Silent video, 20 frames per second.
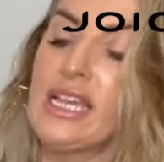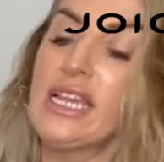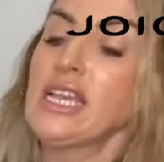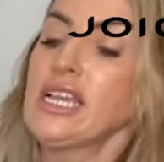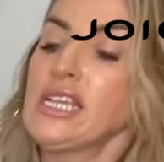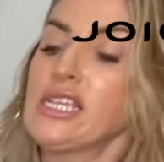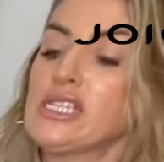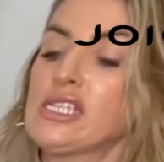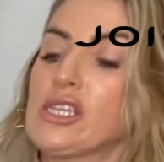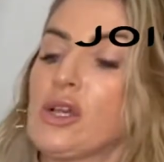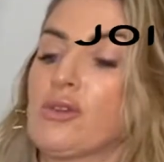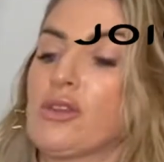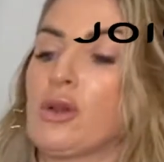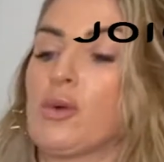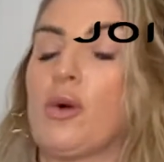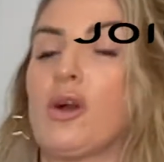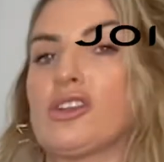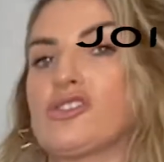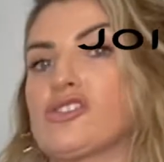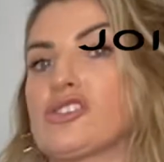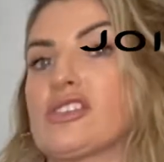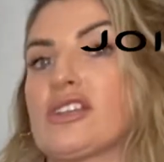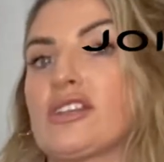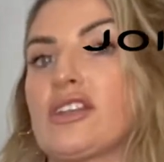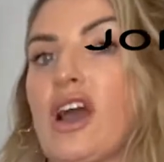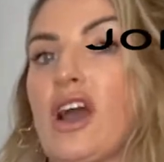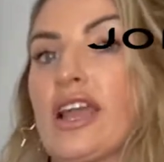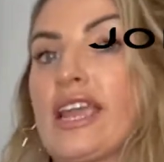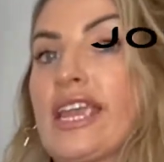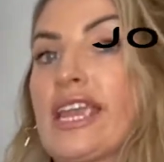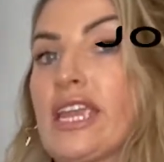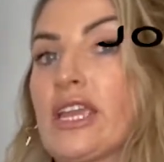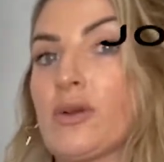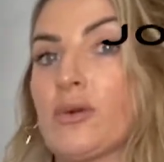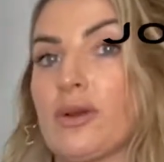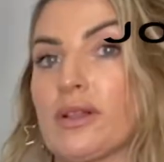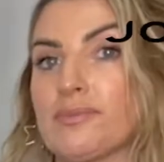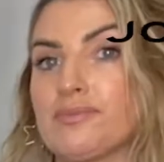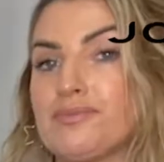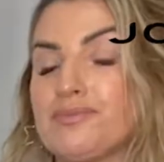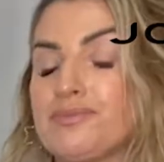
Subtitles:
So the quadrants are not equal.